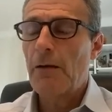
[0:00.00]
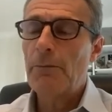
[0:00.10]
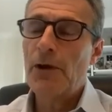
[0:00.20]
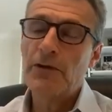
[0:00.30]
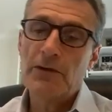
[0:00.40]

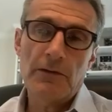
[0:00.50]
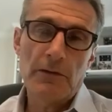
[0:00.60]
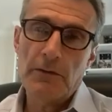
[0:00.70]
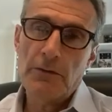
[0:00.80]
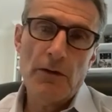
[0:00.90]
But
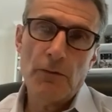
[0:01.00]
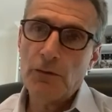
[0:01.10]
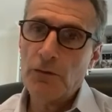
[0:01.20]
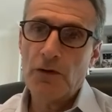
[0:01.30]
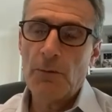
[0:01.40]
you have
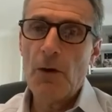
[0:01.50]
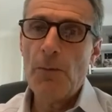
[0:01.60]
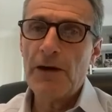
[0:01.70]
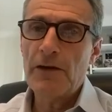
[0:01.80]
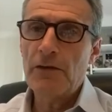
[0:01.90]
also some
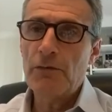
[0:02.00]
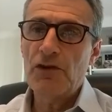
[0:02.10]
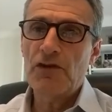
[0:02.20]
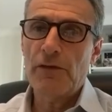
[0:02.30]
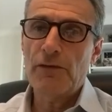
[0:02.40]
companies
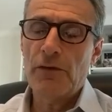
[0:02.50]
which